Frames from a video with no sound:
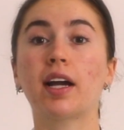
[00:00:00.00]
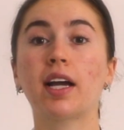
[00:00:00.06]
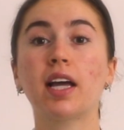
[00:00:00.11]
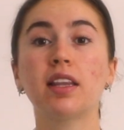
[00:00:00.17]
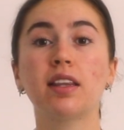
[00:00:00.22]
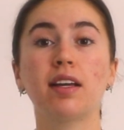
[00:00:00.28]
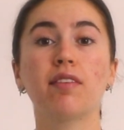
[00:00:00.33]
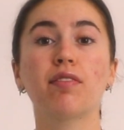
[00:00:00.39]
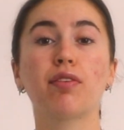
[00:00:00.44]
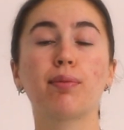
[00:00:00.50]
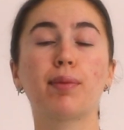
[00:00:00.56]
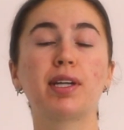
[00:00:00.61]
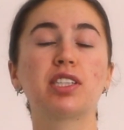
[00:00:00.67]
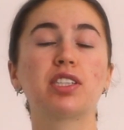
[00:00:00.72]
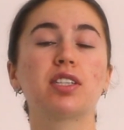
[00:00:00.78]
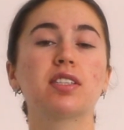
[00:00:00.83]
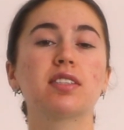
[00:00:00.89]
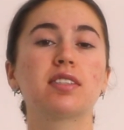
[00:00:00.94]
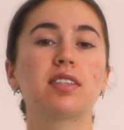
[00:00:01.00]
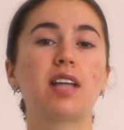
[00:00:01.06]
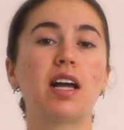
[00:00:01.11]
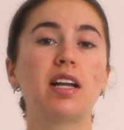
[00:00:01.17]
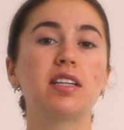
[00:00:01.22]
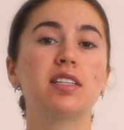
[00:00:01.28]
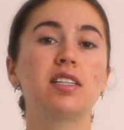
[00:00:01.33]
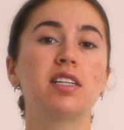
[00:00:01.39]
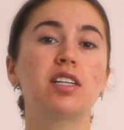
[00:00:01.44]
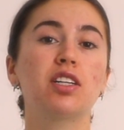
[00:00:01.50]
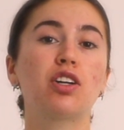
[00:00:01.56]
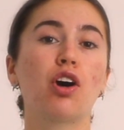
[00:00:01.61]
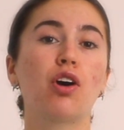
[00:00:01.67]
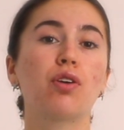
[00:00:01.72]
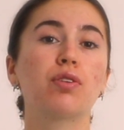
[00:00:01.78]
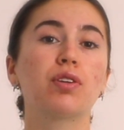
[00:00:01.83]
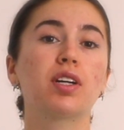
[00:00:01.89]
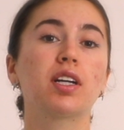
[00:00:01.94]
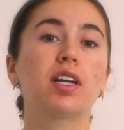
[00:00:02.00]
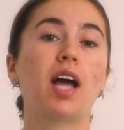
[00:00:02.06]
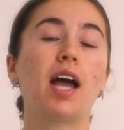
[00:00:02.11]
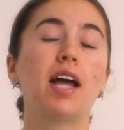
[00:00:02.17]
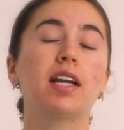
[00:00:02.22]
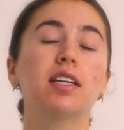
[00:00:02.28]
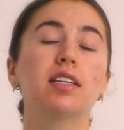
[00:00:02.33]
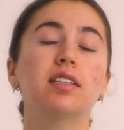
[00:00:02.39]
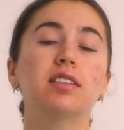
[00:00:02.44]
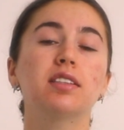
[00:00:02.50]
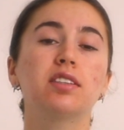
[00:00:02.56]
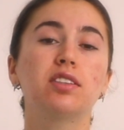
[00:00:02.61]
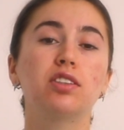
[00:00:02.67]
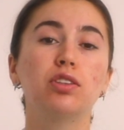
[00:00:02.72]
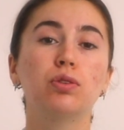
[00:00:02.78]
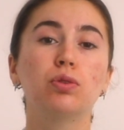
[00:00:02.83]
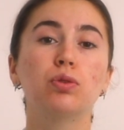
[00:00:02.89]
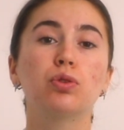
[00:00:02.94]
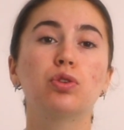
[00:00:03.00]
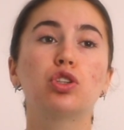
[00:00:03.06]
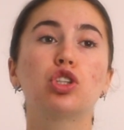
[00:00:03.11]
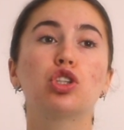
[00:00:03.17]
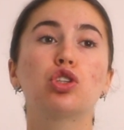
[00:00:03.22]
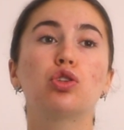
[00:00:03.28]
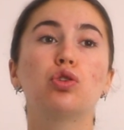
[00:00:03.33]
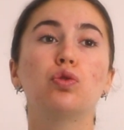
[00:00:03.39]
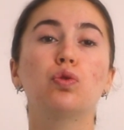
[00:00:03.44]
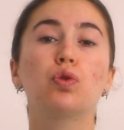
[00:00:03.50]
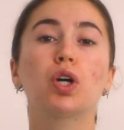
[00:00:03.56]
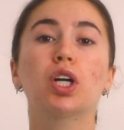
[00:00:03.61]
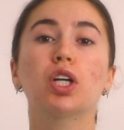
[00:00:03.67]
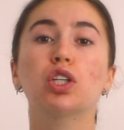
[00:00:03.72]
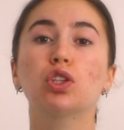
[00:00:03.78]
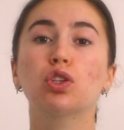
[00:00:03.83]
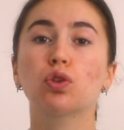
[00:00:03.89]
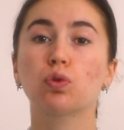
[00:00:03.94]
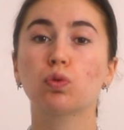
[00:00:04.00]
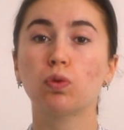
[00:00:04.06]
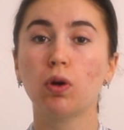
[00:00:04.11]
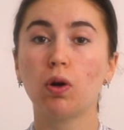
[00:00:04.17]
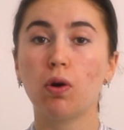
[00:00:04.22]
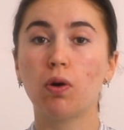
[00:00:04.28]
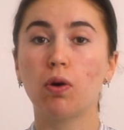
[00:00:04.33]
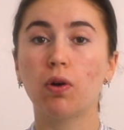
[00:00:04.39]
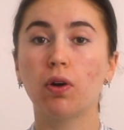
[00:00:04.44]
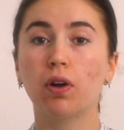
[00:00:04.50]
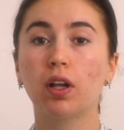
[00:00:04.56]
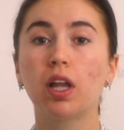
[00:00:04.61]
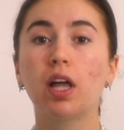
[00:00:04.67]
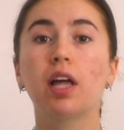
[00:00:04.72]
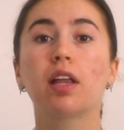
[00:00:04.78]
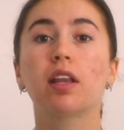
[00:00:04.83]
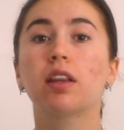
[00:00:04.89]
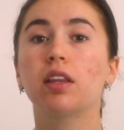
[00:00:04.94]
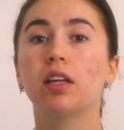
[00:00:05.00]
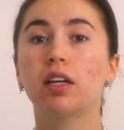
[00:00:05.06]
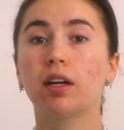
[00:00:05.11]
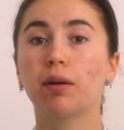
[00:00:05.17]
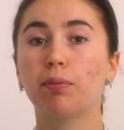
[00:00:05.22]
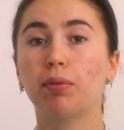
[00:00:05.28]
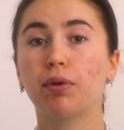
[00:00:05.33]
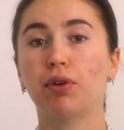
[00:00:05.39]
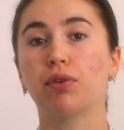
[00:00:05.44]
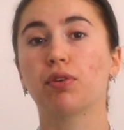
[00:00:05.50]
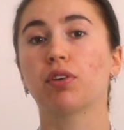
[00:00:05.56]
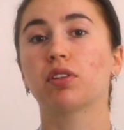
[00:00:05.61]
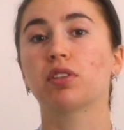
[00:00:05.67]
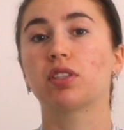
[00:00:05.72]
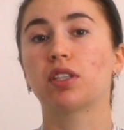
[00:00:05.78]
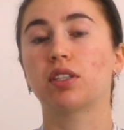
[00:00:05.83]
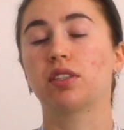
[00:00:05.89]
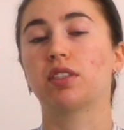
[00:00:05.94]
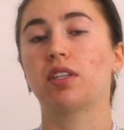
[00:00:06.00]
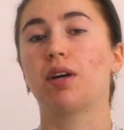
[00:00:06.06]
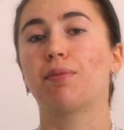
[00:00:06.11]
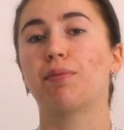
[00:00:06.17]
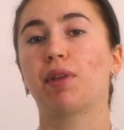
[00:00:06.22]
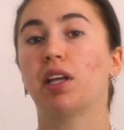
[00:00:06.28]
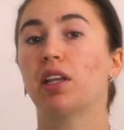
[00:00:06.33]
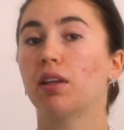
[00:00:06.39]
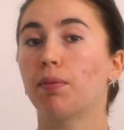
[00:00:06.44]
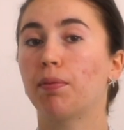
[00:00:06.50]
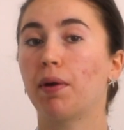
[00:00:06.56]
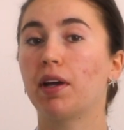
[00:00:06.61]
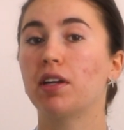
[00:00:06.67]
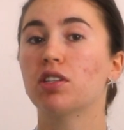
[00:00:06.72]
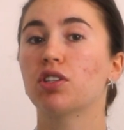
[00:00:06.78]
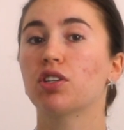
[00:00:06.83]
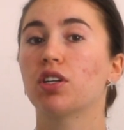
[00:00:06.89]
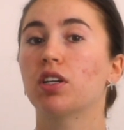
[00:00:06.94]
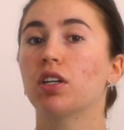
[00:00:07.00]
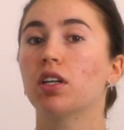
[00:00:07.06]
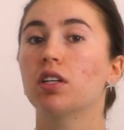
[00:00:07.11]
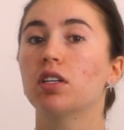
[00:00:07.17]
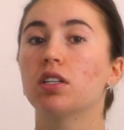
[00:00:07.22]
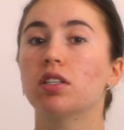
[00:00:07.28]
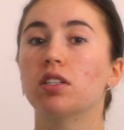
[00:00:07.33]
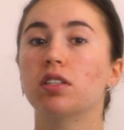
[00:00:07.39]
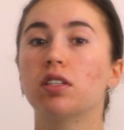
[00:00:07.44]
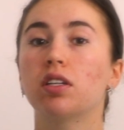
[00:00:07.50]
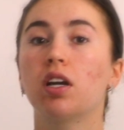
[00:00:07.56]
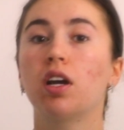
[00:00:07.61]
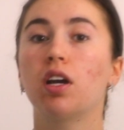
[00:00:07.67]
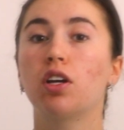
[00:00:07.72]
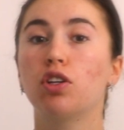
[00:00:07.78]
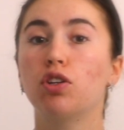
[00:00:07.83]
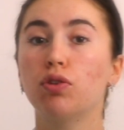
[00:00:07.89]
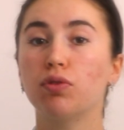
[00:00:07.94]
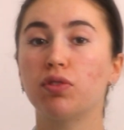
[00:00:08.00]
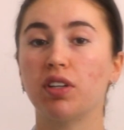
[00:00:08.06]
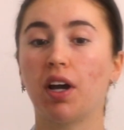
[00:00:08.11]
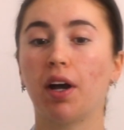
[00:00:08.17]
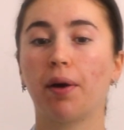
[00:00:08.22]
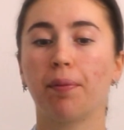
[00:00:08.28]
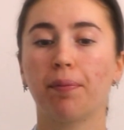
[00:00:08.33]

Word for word: Again, the information is then decoded and it is used to control the computer system that the patient is using.